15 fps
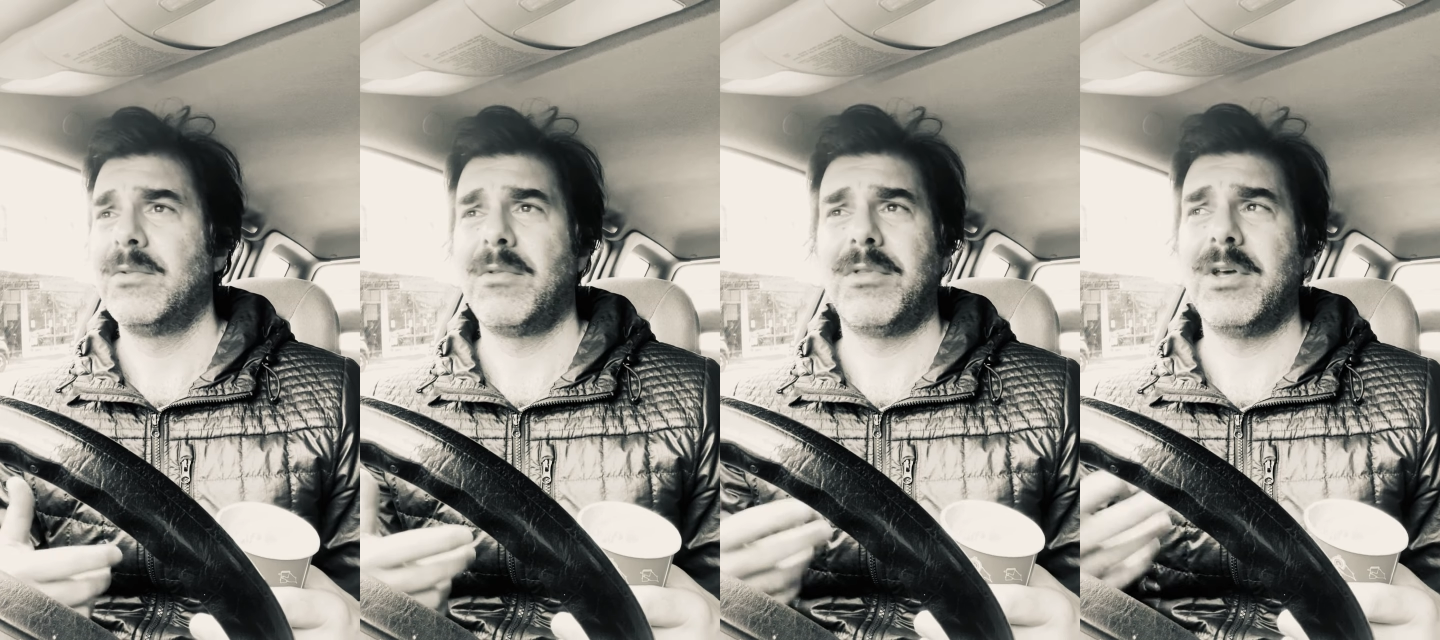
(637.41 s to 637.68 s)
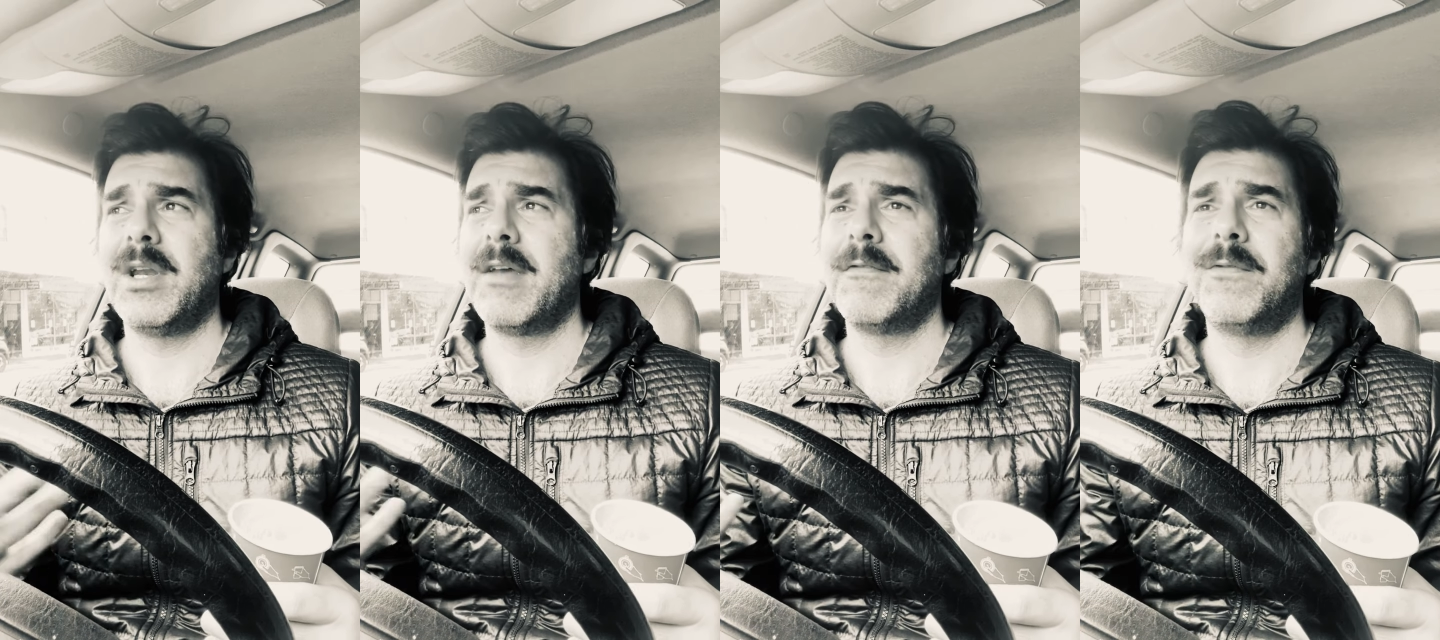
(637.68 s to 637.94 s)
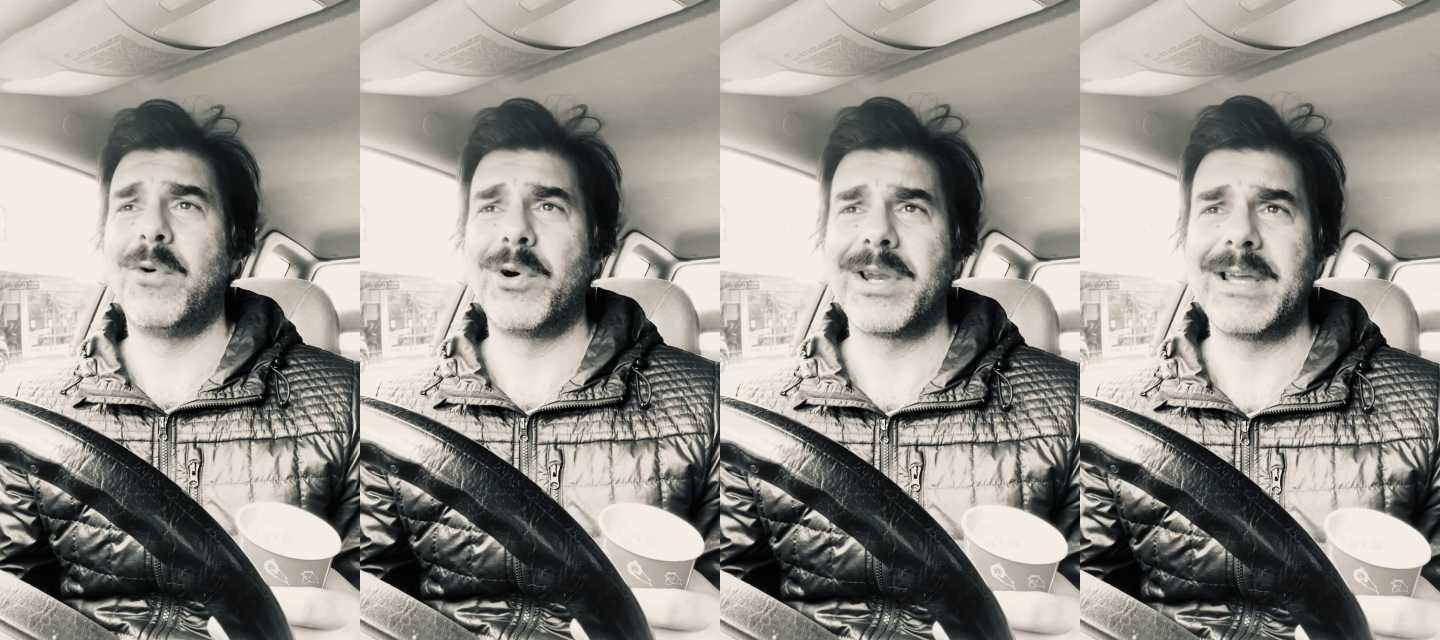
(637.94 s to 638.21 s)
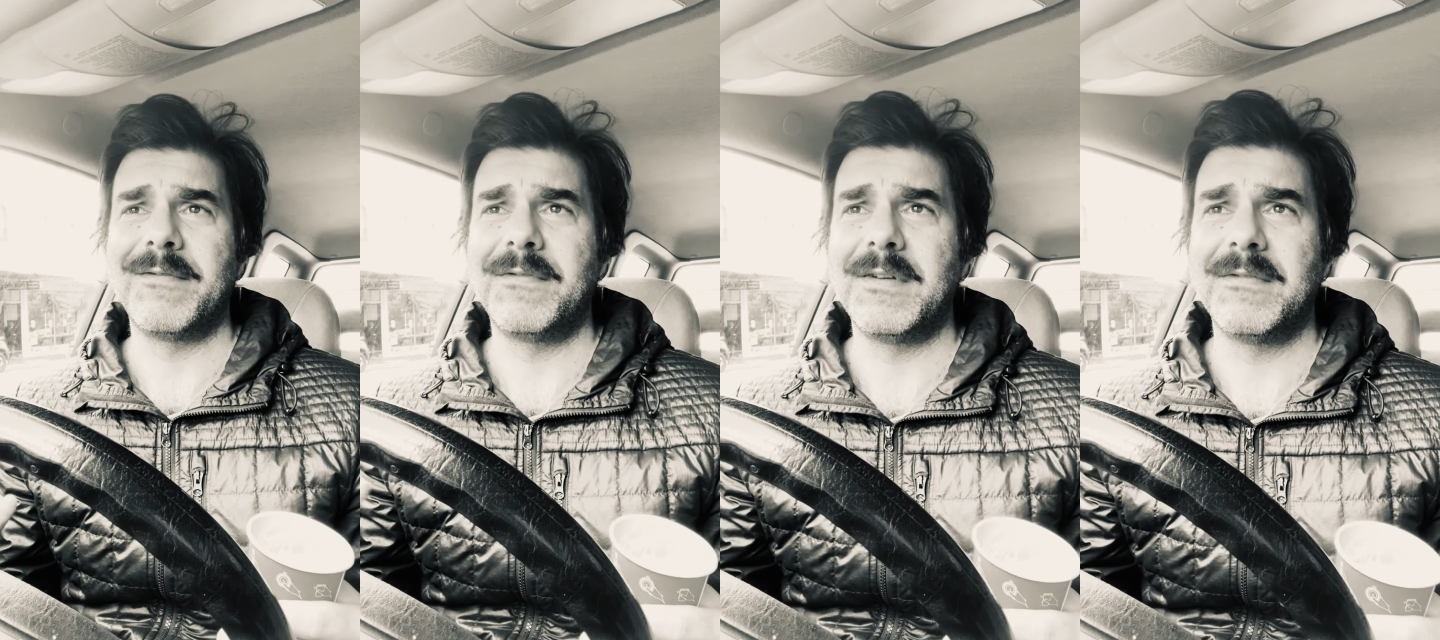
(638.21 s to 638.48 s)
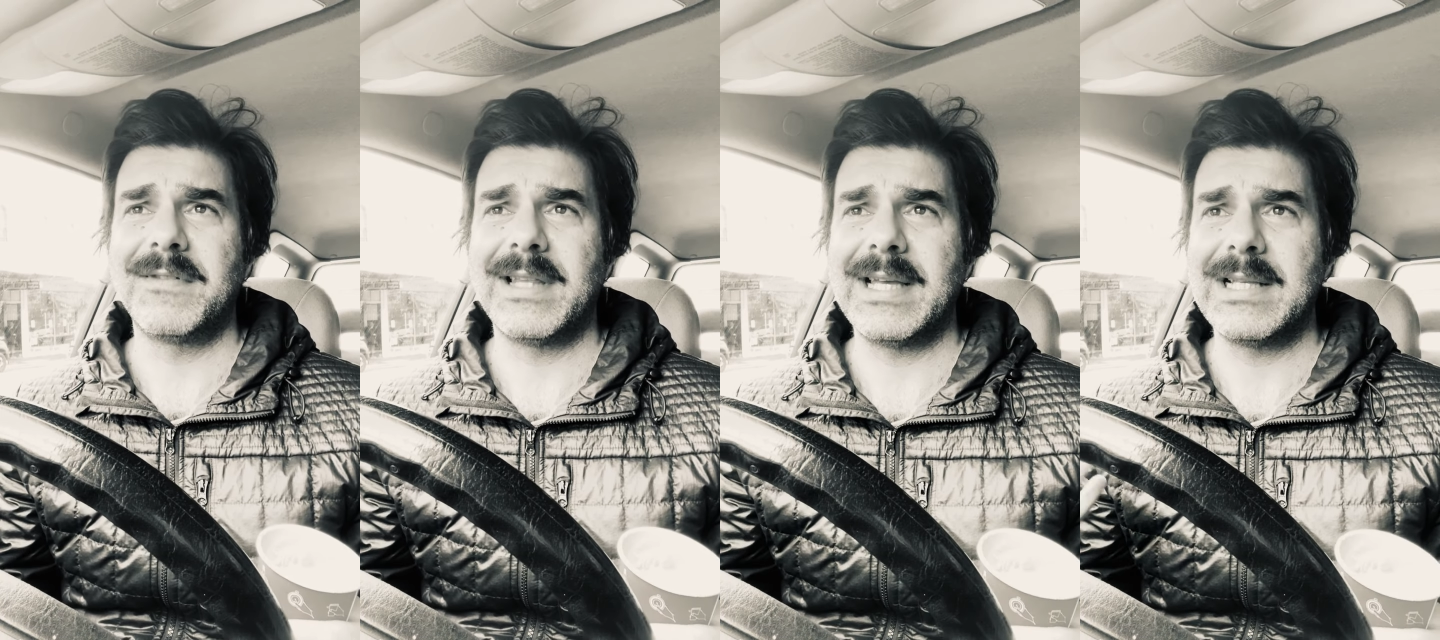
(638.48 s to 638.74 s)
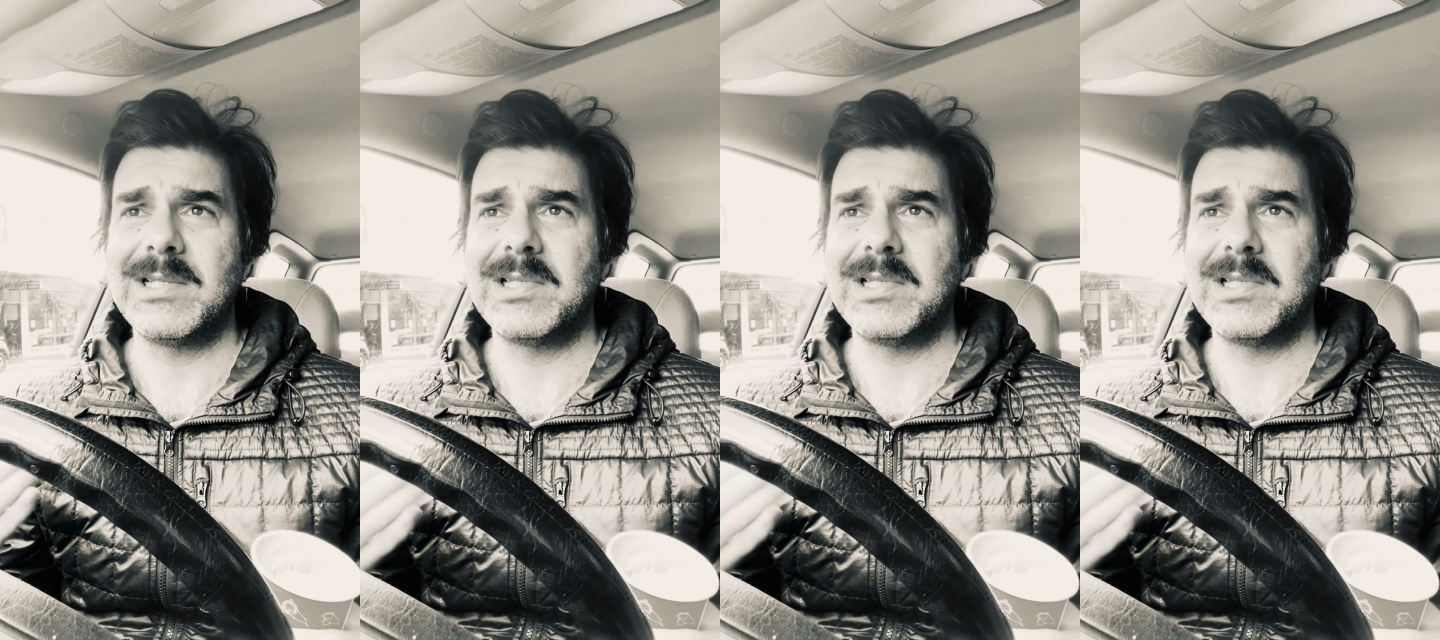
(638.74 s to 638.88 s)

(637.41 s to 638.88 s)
13, 14, 15,